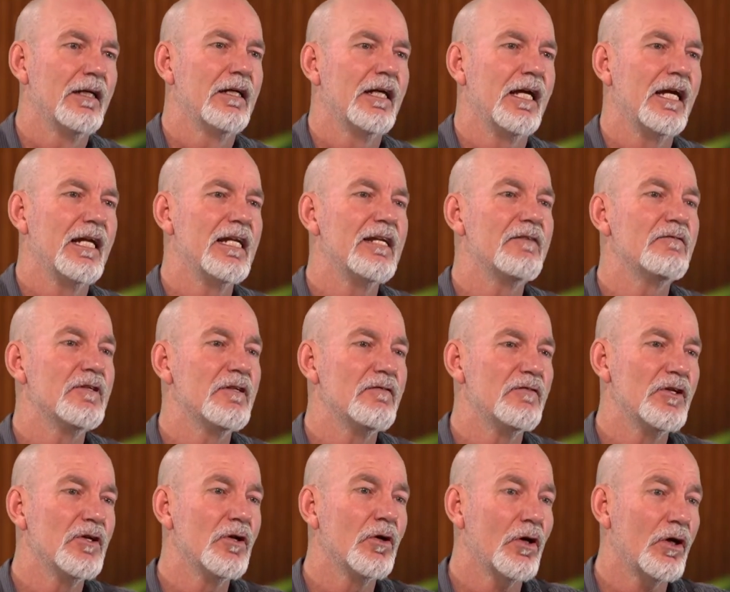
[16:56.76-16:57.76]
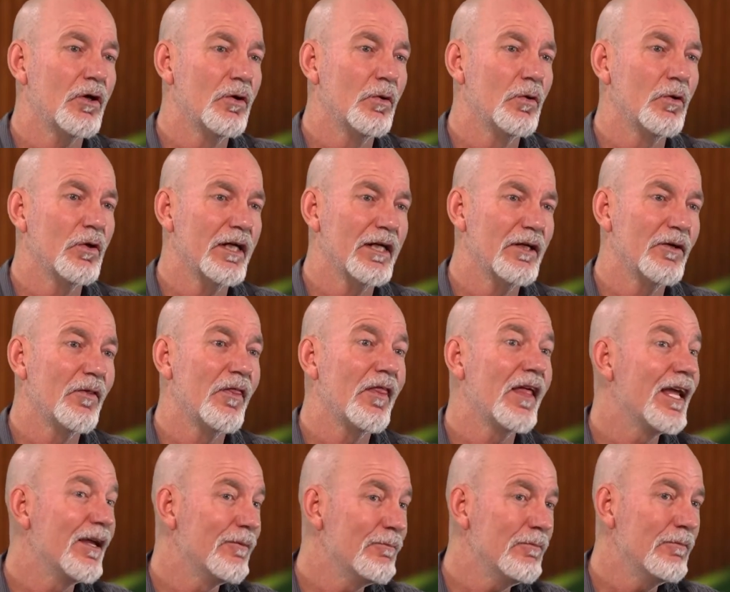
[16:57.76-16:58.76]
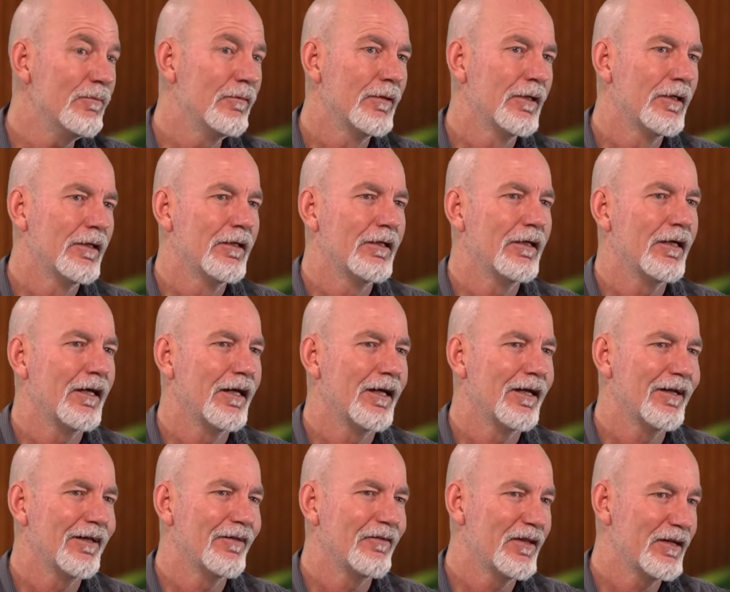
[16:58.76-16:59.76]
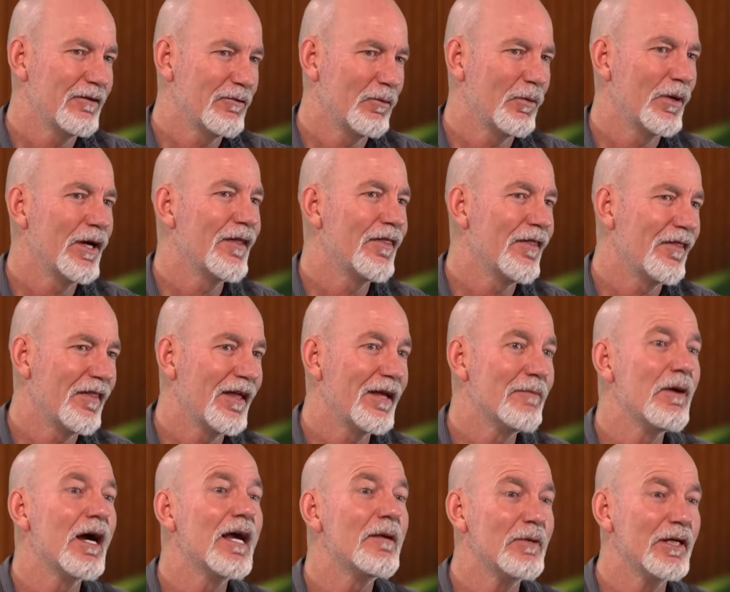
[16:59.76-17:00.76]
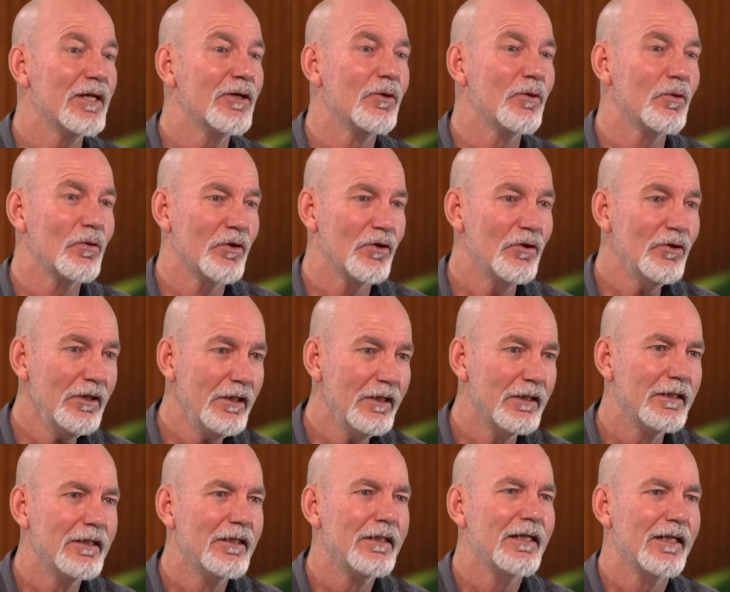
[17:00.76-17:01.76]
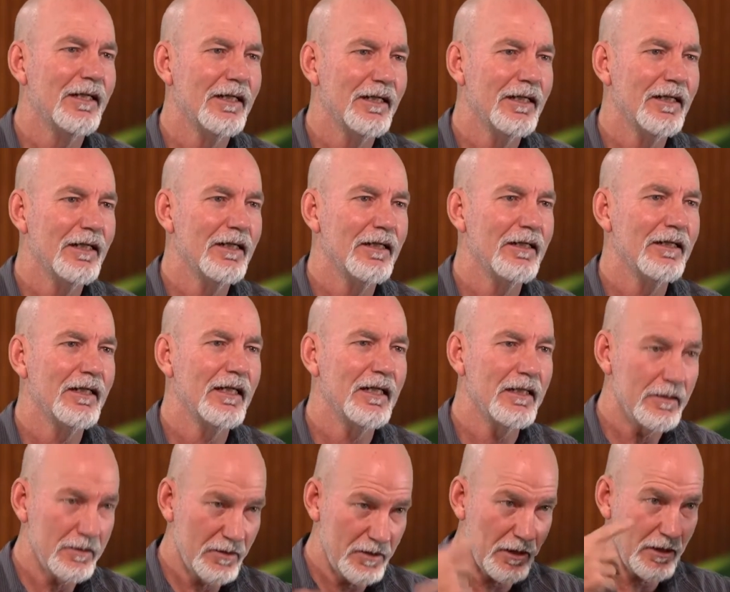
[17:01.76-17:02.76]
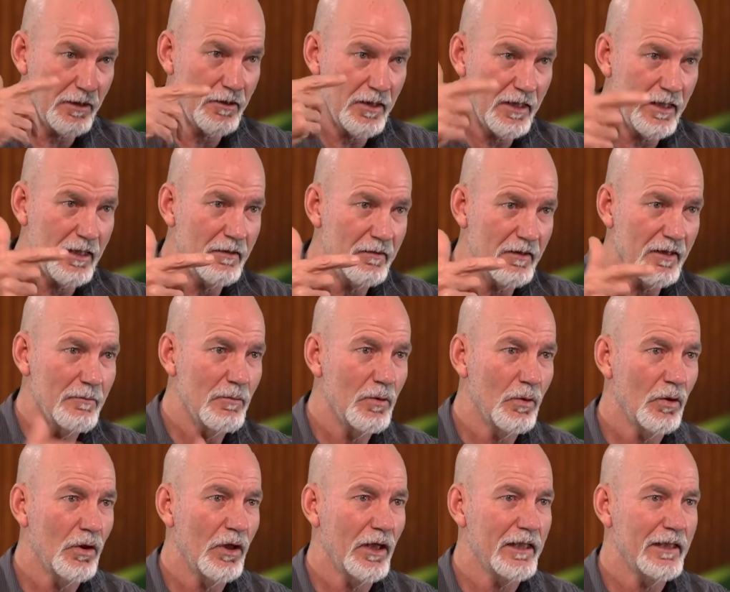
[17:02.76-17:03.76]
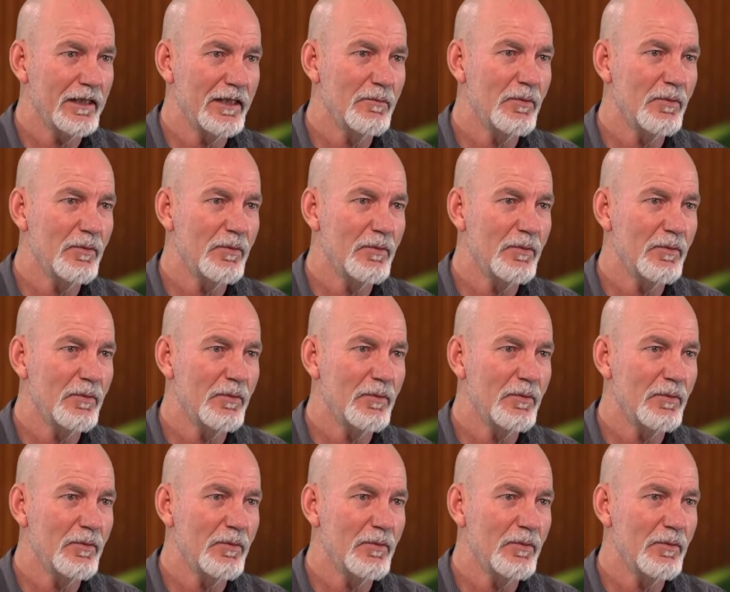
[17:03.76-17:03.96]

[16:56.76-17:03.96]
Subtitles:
And even if you're not calling on them, they're aware that they may be called on, and so they're more likely to